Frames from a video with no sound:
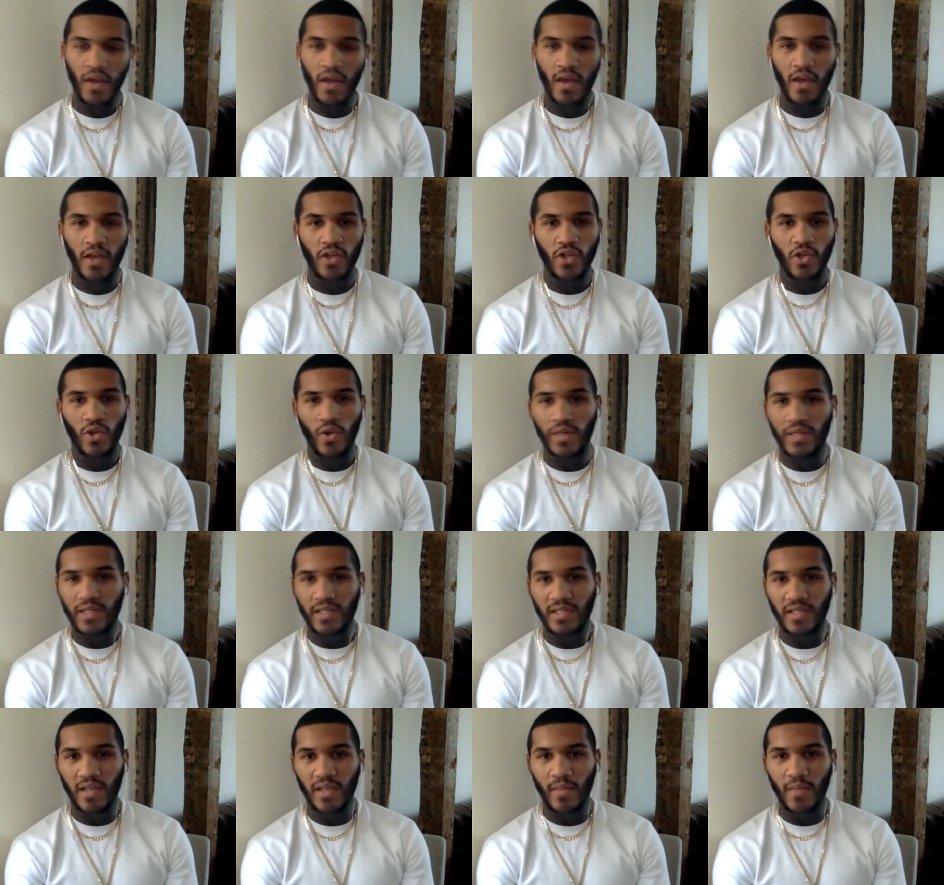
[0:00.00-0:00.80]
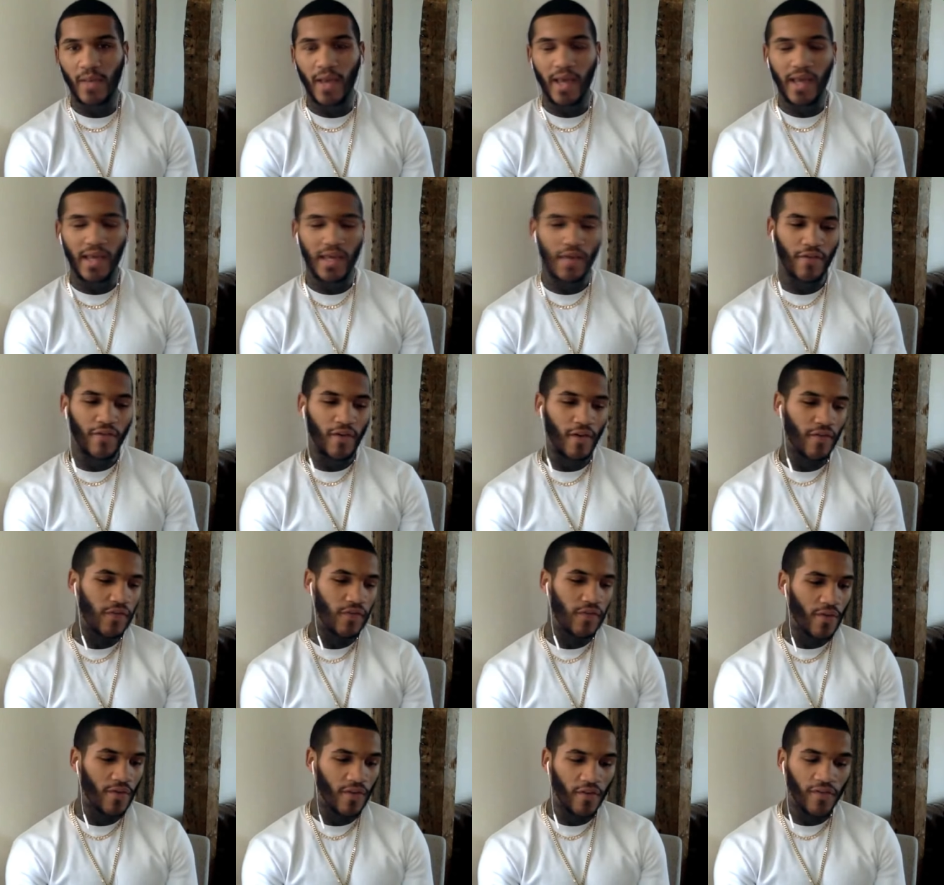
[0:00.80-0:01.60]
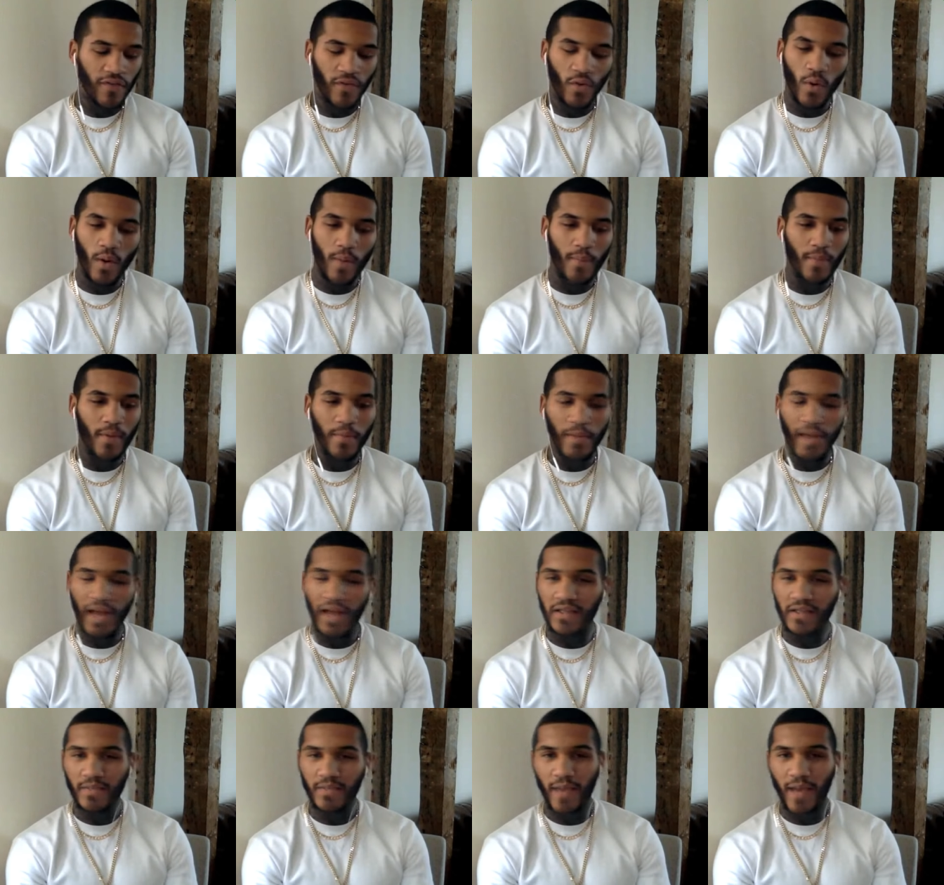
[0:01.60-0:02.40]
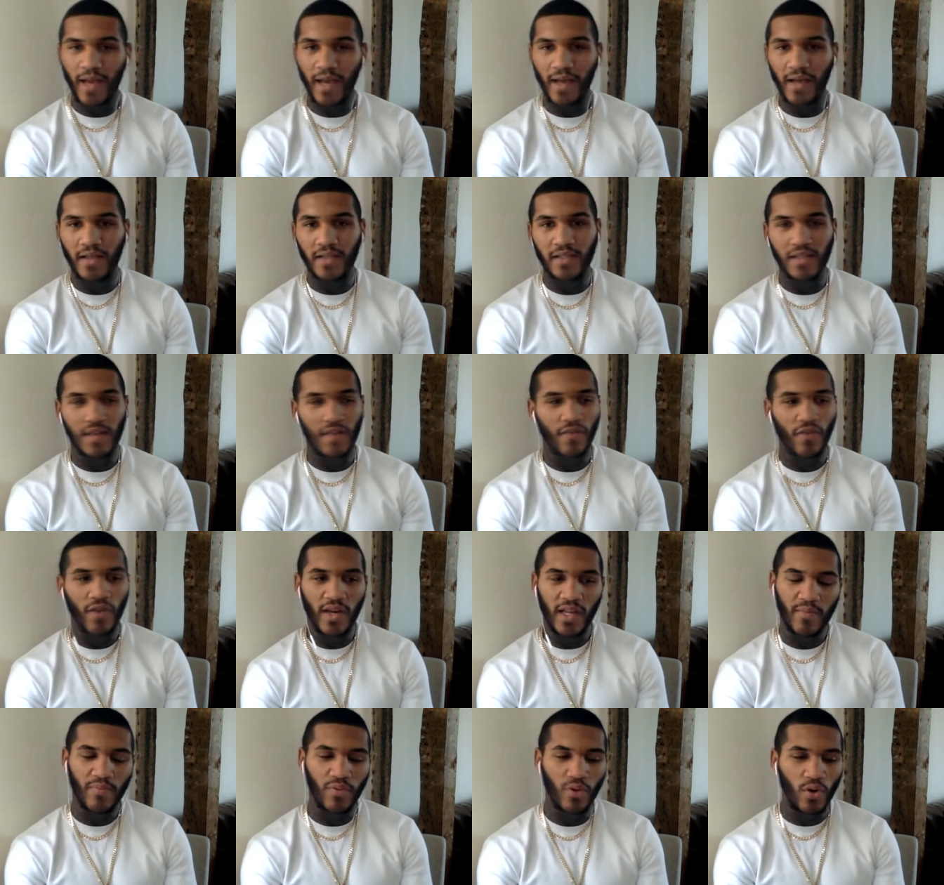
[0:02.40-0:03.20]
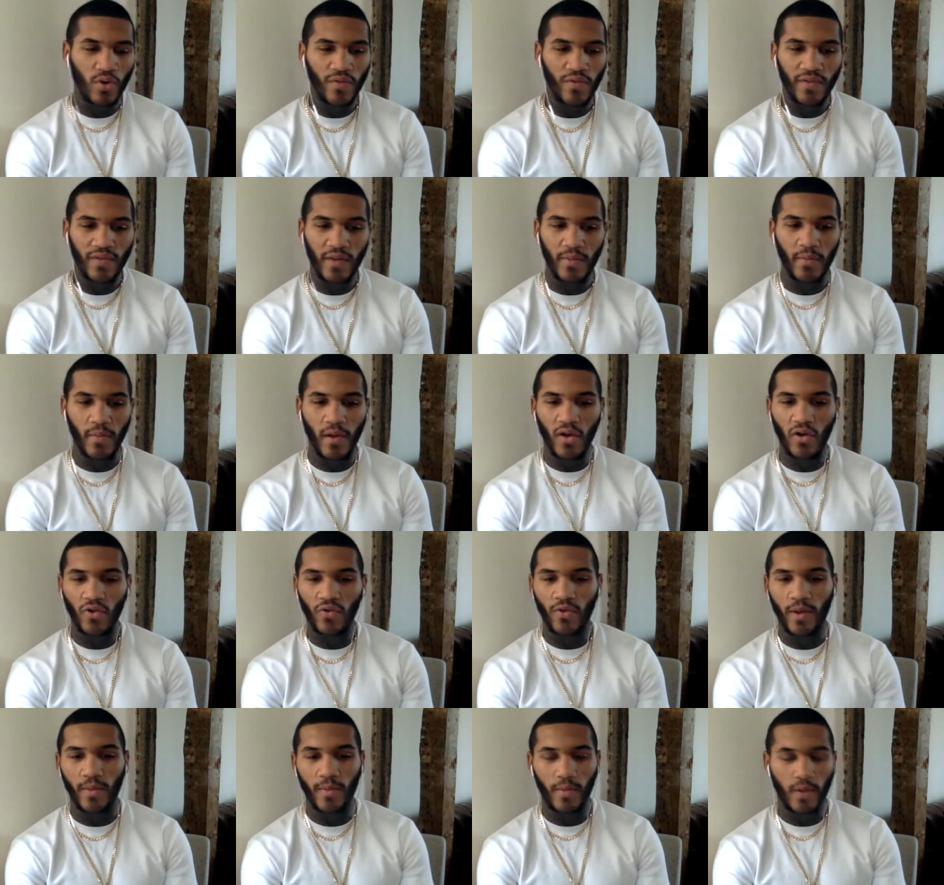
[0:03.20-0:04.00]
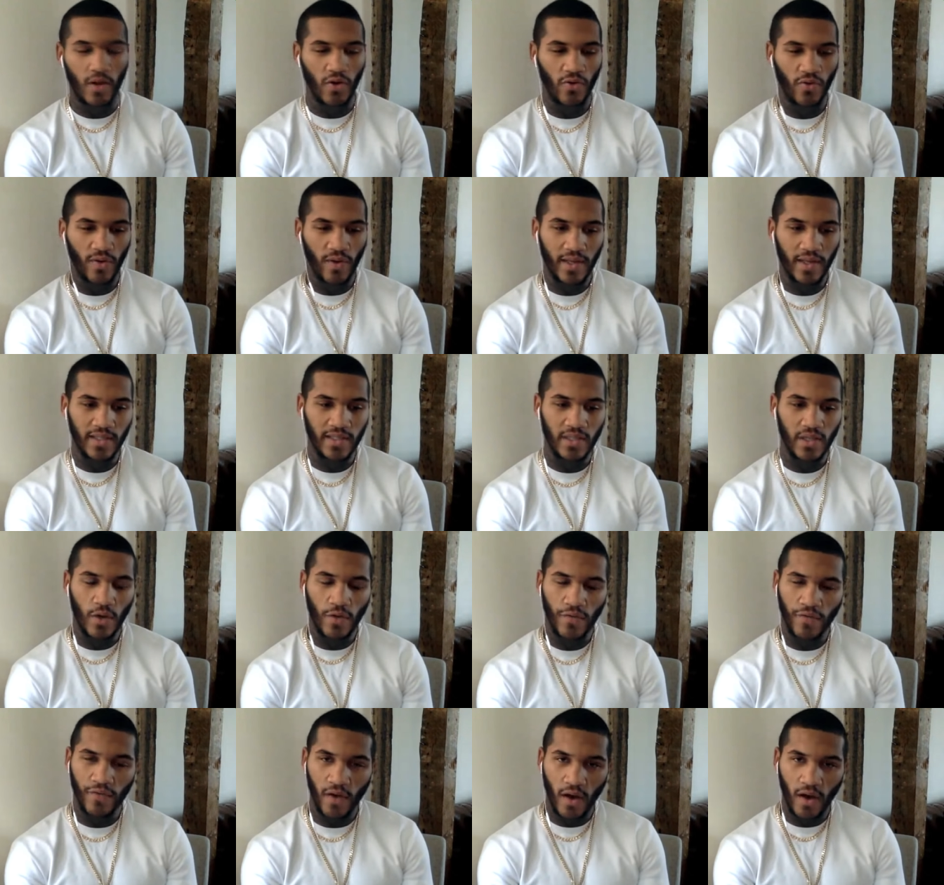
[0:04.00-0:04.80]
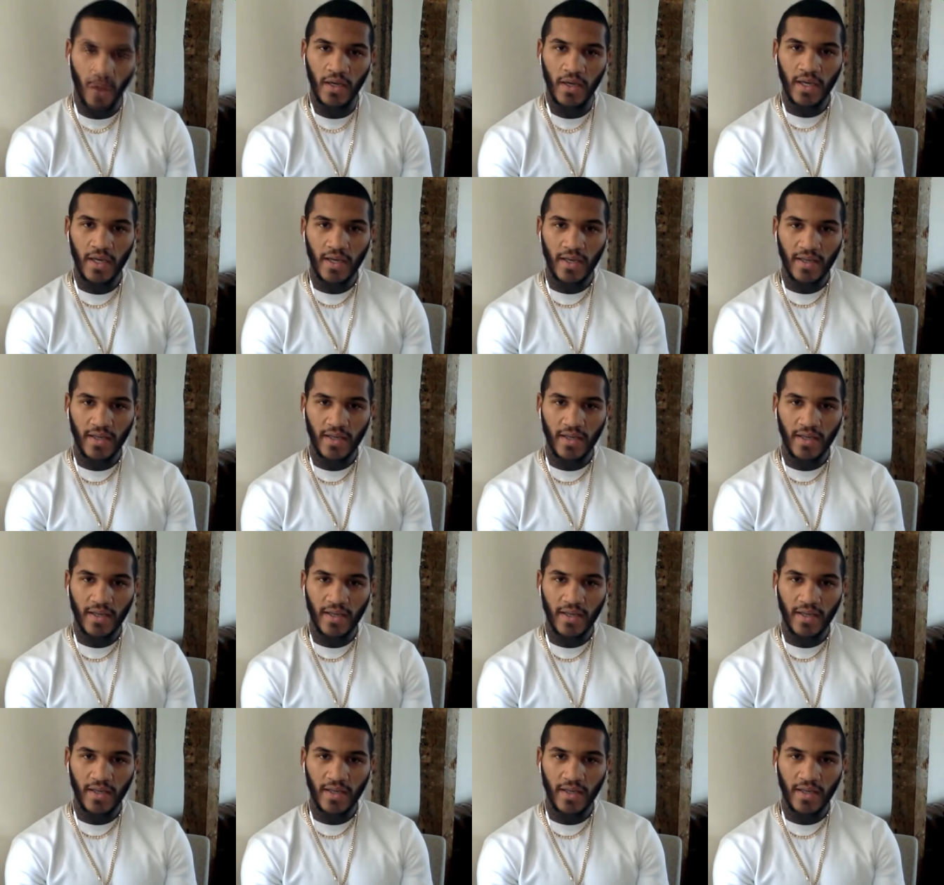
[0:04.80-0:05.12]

choices I make if I fall if I fall I'm going to bounce back as I've already proven in my career my career so far